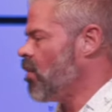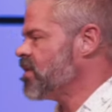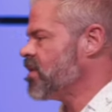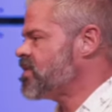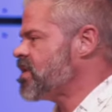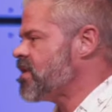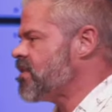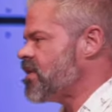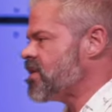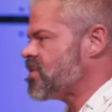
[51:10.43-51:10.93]

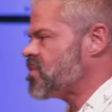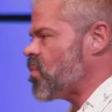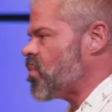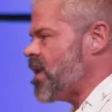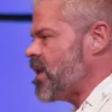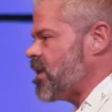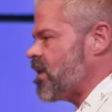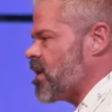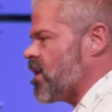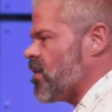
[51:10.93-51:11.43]
And I want you
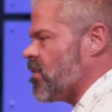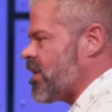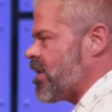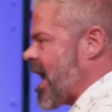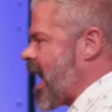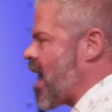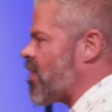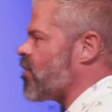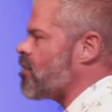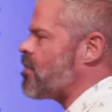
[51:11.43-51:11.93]
this week to
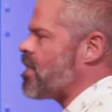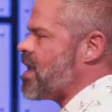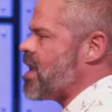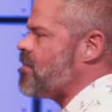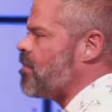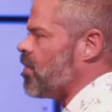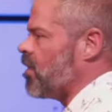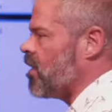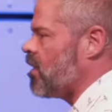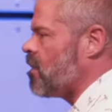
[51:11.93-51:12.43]
go
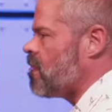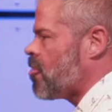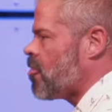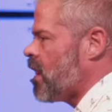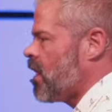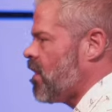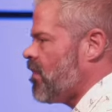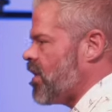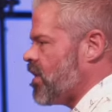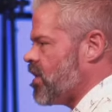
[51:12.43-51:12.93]
gather
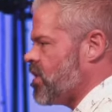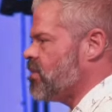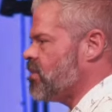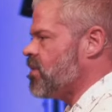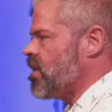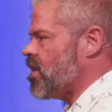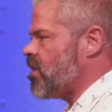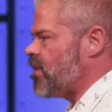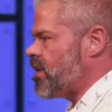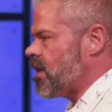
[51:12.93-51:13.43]
people
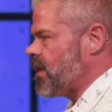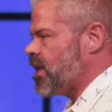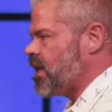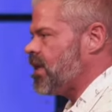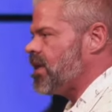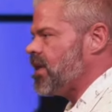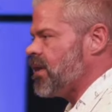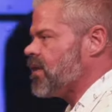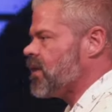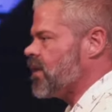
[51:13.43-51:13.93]
that you know
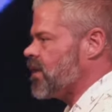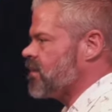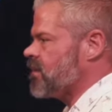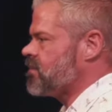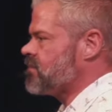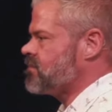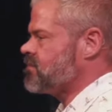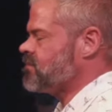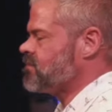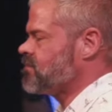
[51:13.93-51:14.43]
that need
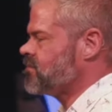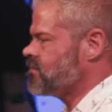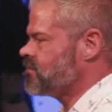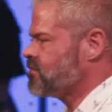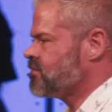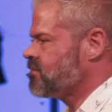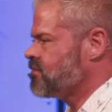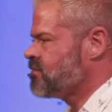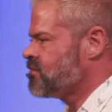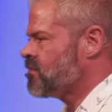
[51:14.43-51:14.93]
healing.
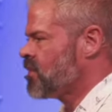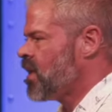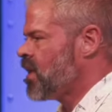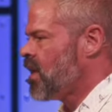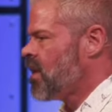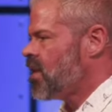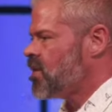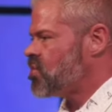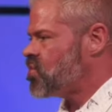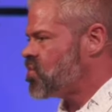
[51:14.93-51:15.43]

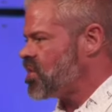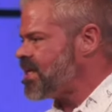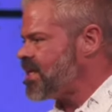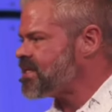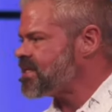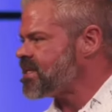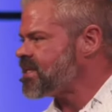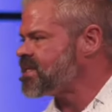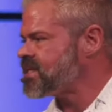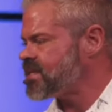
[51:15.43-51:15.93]

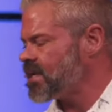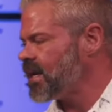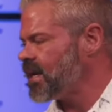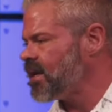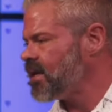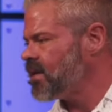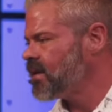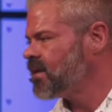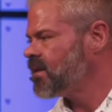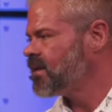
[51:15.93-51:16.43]
Jesus
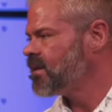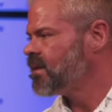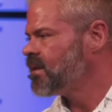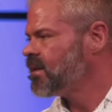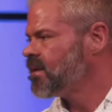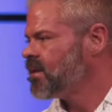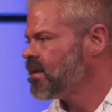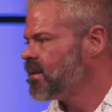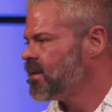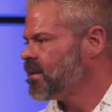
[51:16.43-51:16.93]
said
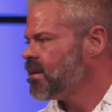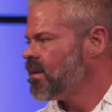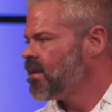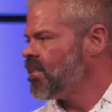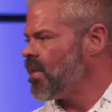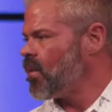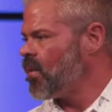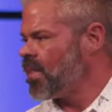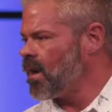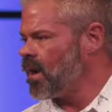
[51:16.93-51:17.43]

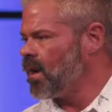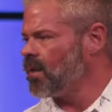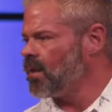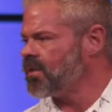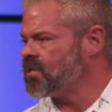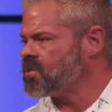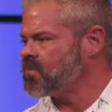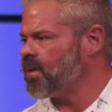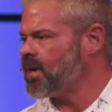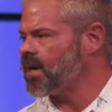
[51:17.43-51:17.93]
that when
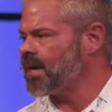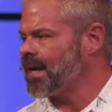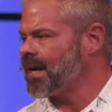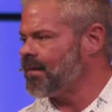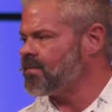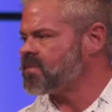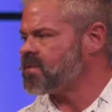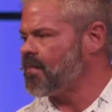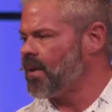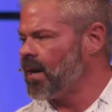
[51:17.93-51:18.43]
the Holy
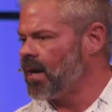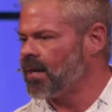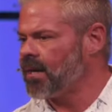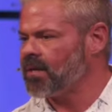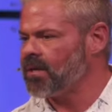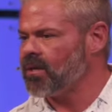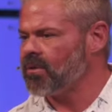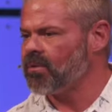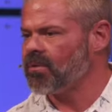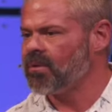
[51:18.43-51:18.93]
Spirit comes
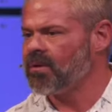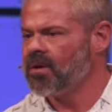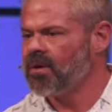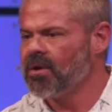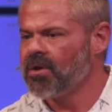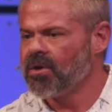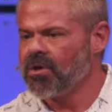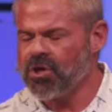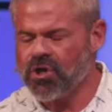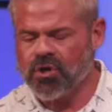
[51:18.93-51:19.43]
upon you,
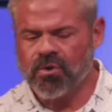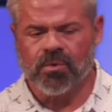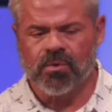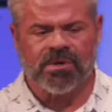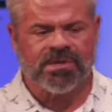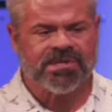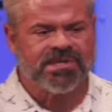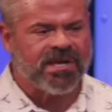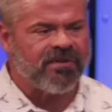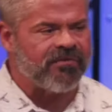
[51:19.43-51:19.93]

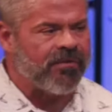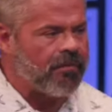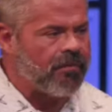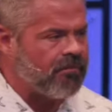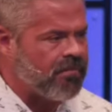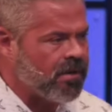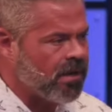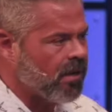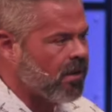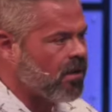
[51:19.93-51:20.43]
you will
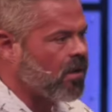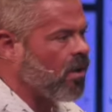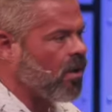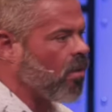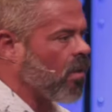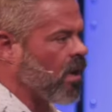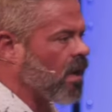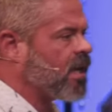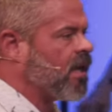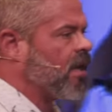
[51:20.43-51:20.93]
receive a
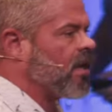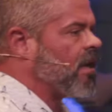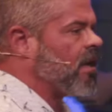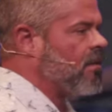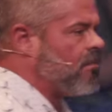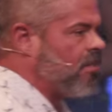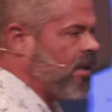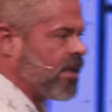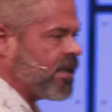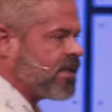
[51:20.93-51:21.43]
miracle
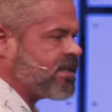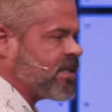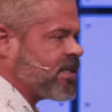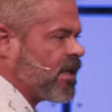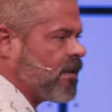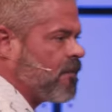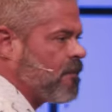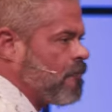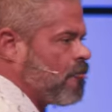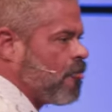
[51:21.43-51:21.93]
working
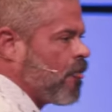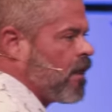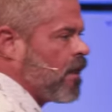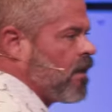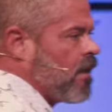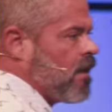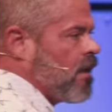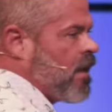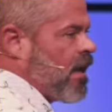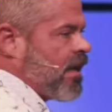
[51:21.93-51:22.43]
ability.
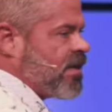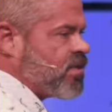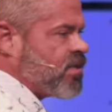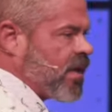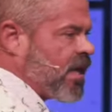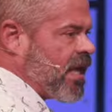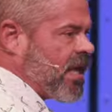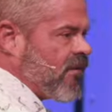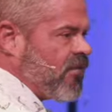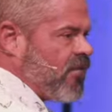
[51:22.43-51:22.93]

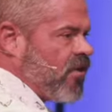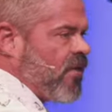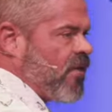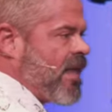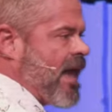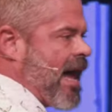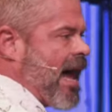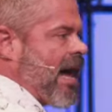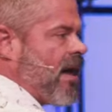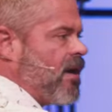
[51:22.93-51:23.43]
And so, again,
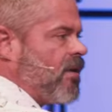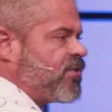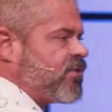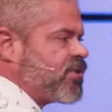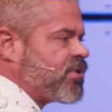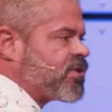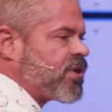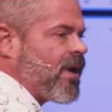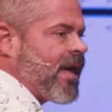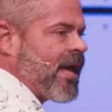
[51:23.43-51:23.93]
if you're in the
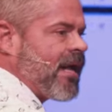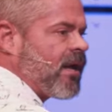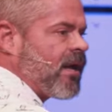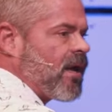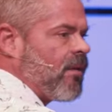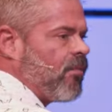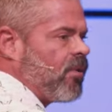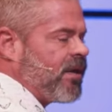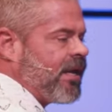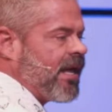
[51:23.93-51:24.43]
aisles, just go
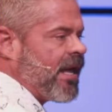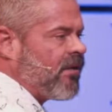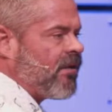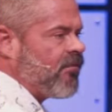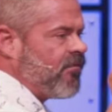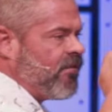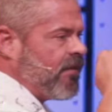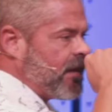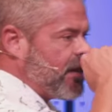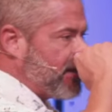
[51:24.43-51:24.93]
ahead and come on
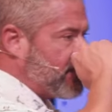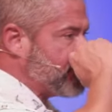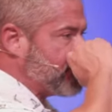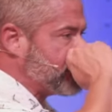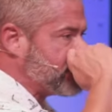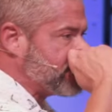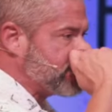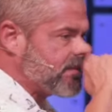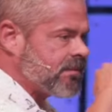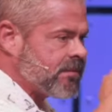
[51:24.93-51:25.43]
down,
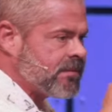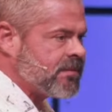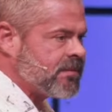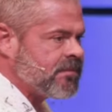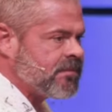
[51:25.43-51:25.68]
fill in.